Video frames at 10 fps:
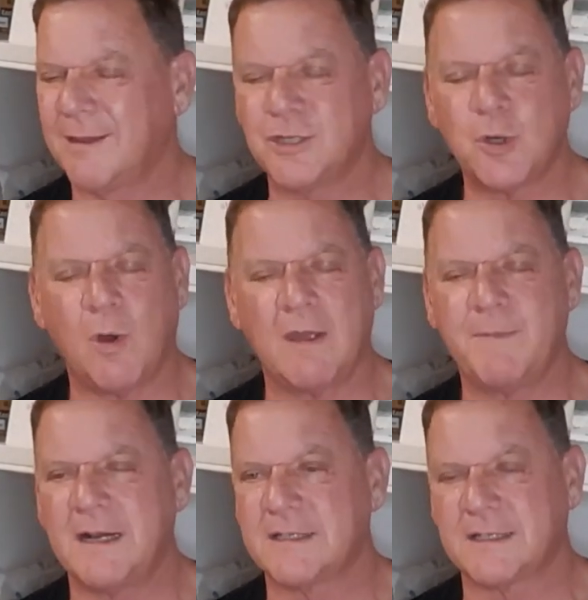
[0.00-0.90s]
The joy
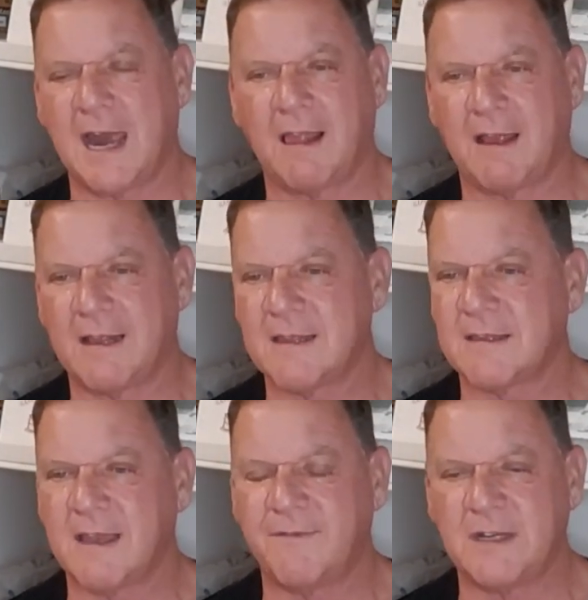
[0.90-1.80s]
of being at Skyline in the
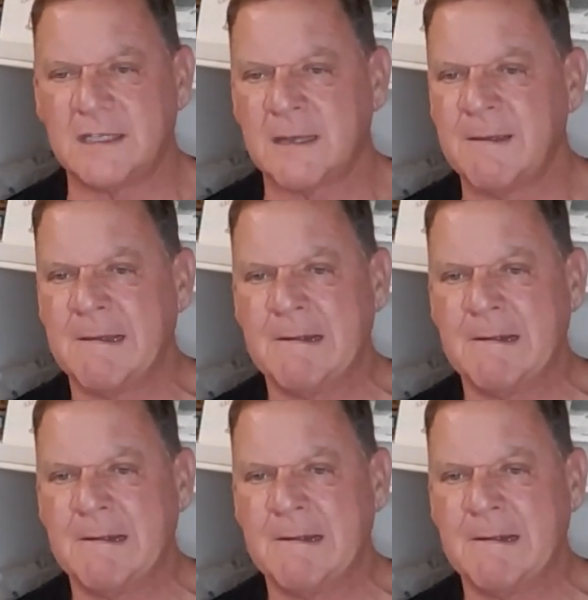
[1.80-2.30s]
seventies